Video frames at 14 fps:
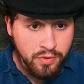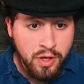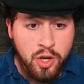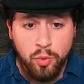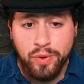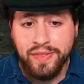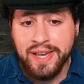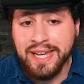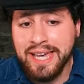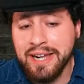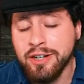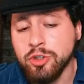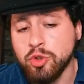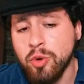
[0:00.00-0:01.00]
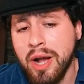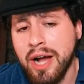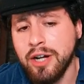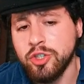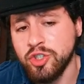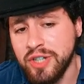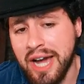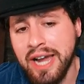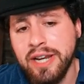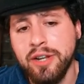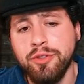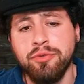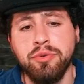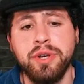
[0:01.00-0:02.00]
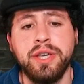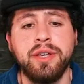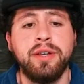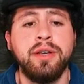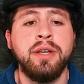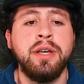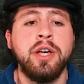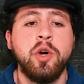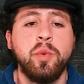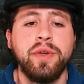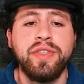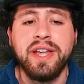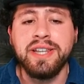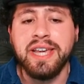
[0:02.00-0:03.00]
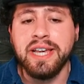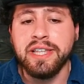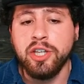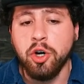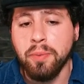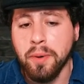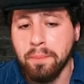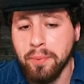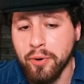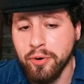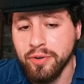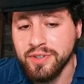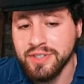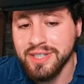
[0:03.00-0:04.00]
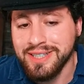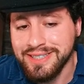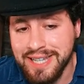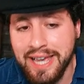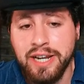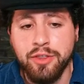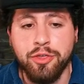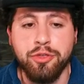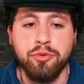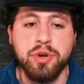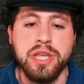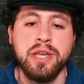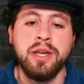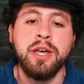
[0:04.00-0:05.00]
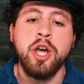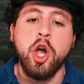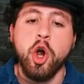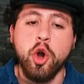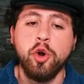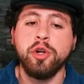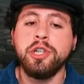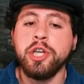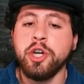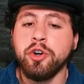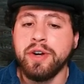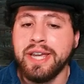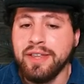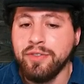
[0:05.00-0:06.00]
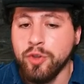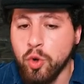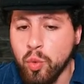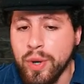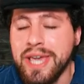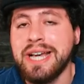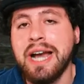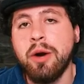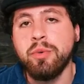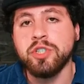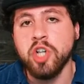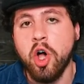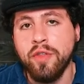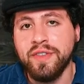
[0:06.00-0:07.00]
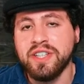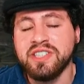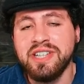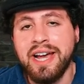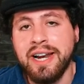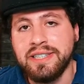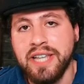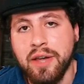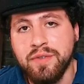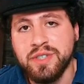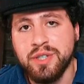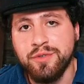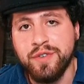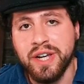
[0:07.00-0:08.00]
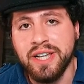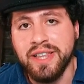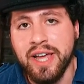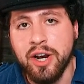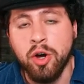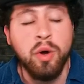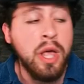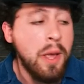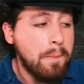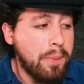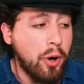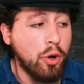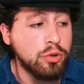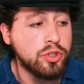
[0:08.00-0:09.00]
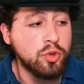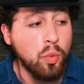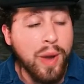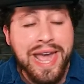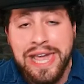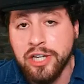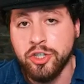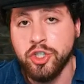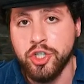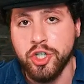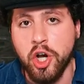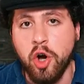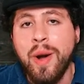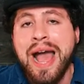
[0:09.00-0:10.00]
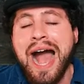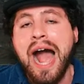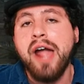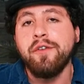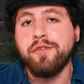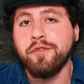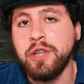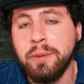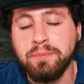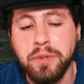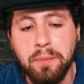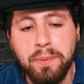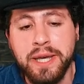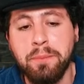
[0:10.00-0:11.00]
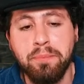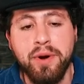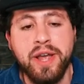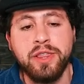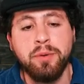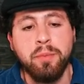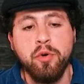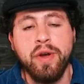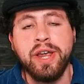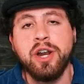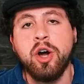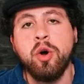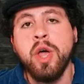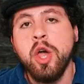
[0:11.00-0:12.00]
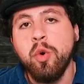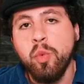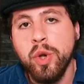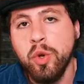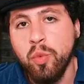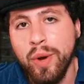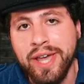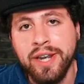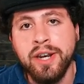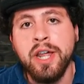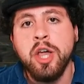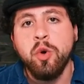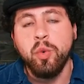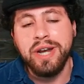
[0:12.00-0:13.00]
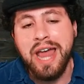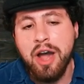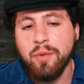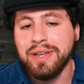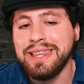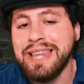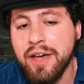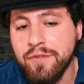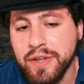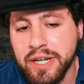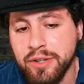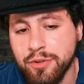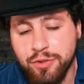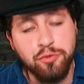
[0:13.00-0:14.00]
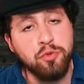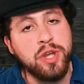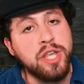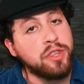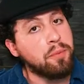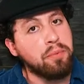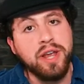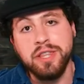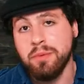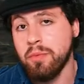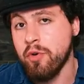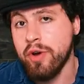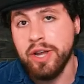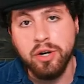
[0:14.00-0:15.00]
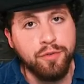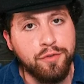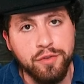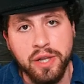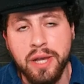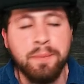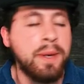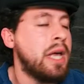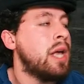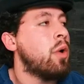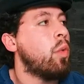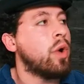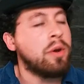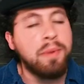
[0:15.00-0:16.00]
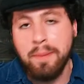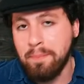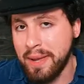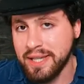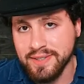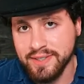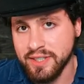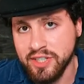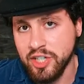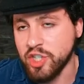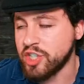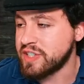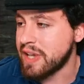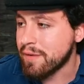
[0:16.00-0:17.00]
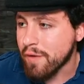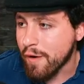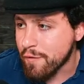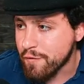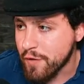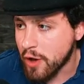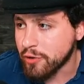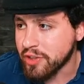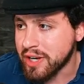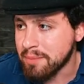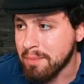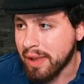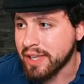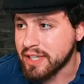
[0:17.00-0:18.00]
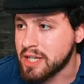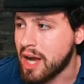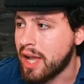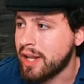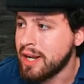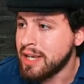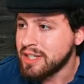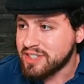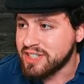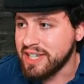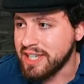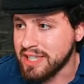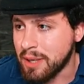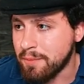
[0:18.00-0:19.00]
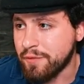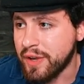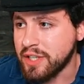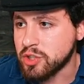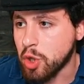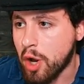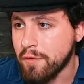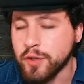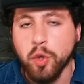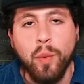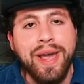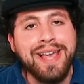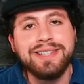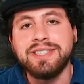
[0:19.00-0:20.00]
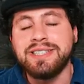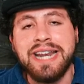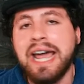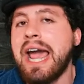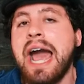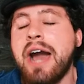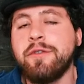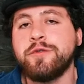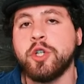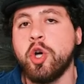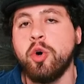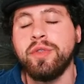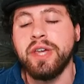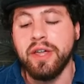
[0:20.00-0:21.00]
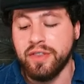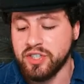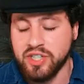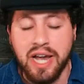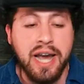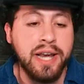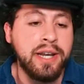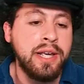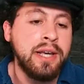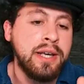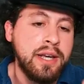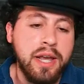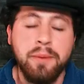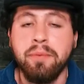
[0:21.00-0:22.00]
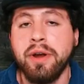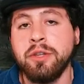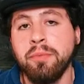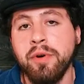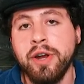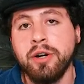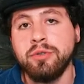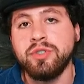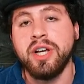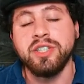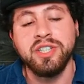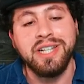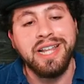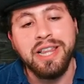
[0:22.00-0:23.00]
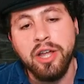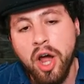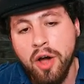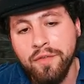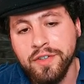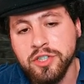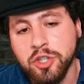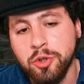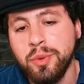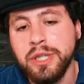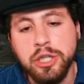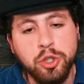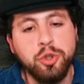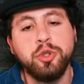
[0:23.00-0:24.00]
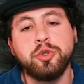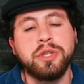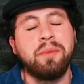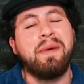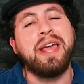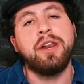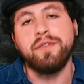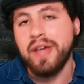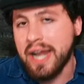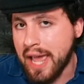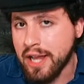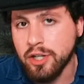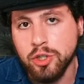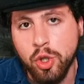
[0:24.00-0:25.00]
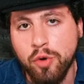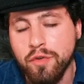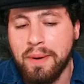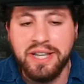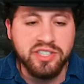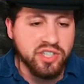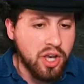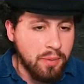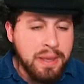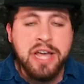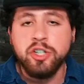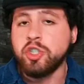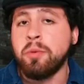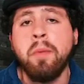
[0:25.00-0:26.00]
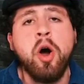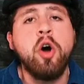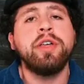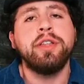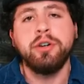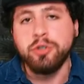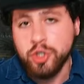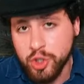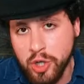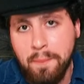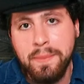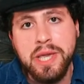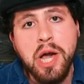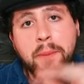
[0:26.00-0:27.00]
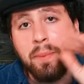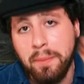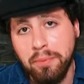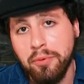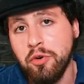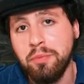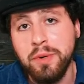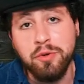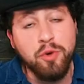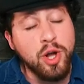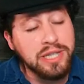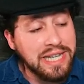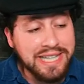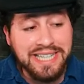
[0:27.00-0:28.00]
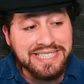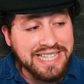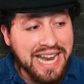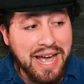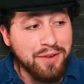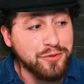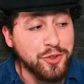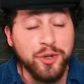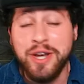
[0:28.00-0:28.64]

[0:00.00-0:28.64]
We then get Andrade, 9-3. We then get Gilbert Burns, 10-3. Earlier in the week, I was on the side of Davison Figueiredo, post weigh-in show. I flipped to pick Brandon Moreno. We win. We're now 11-3. The Brandon Moreno flip, one of my best decisions ever. I felt it in my gut seeing them face off at the weigh-ins and said, I have to go the other side. And Brandon Moreno does it. And then obviously we lose with the main event. I had Glover by sub. Jamahal Hill shut me up and proved me wrong. Like he said after,